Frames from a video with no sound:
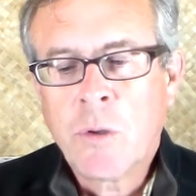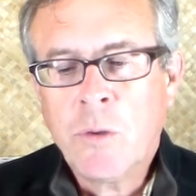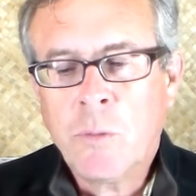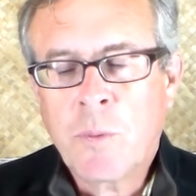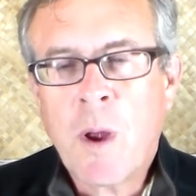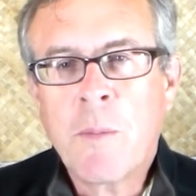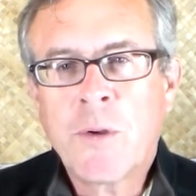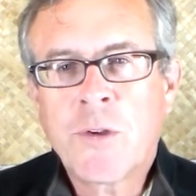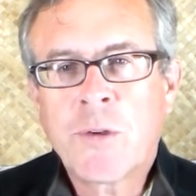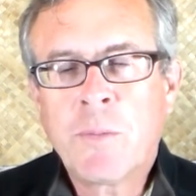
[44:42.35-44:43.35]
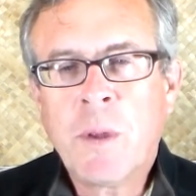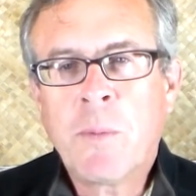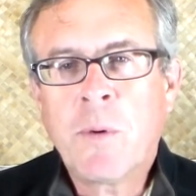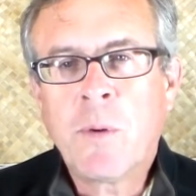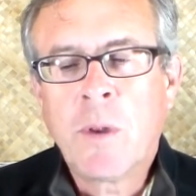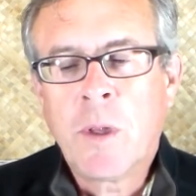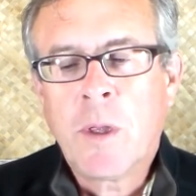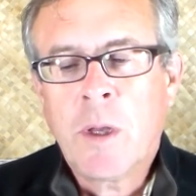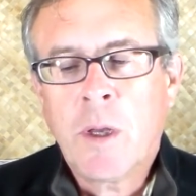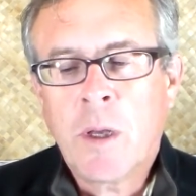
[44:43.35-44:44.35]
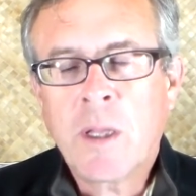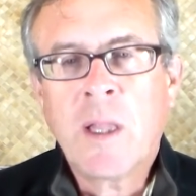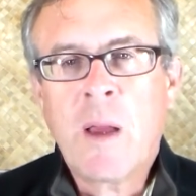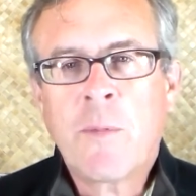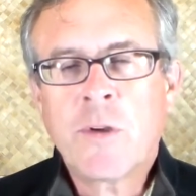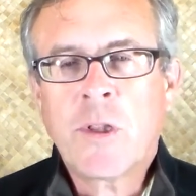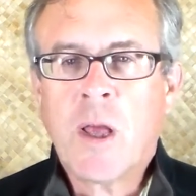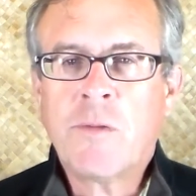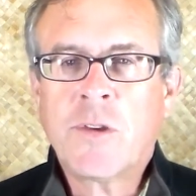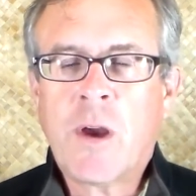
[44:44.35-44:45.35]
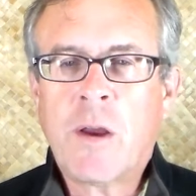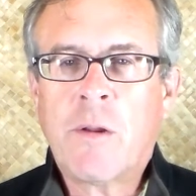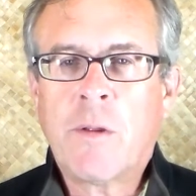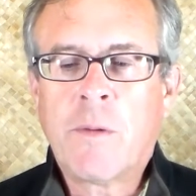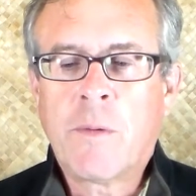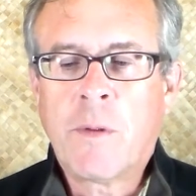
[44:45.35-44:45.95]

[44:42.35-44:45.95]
to promise people uh, a glamorous lifestyle.